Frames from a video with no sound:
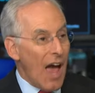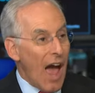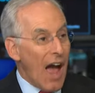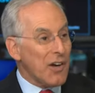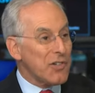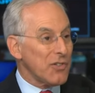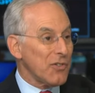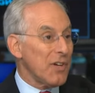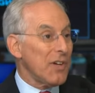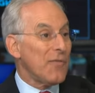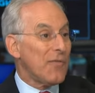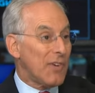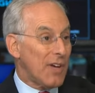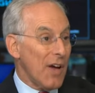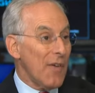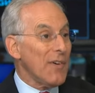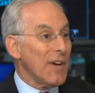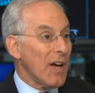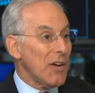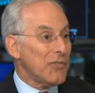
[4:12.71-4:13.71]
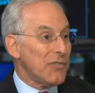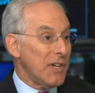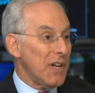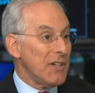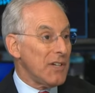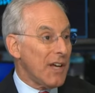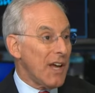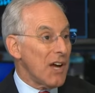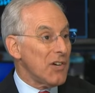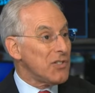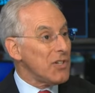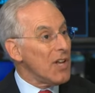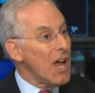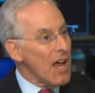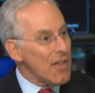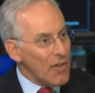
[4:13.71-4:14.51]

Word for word: actually giving us an indication